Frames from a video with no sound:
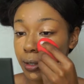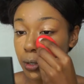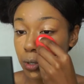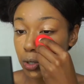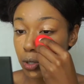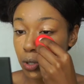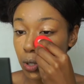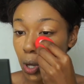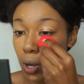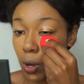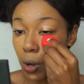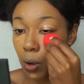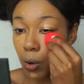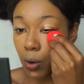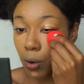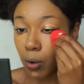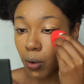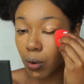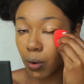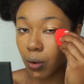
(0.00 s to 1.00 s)

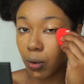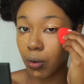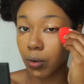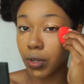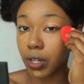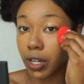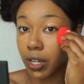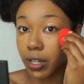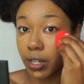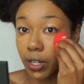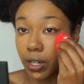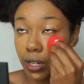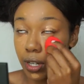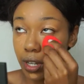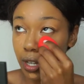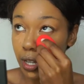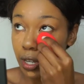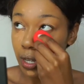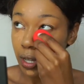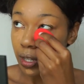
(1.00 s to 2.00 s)
so good.
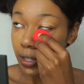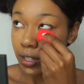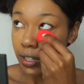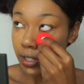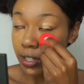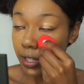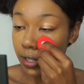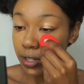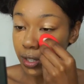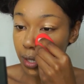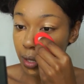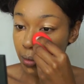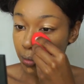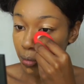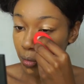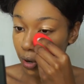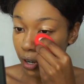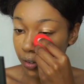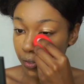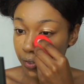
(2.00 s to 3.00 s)
This is the
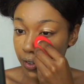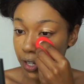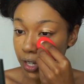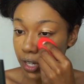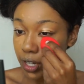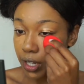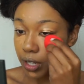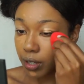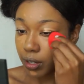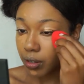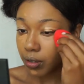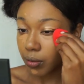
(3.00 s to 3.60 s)
Morphe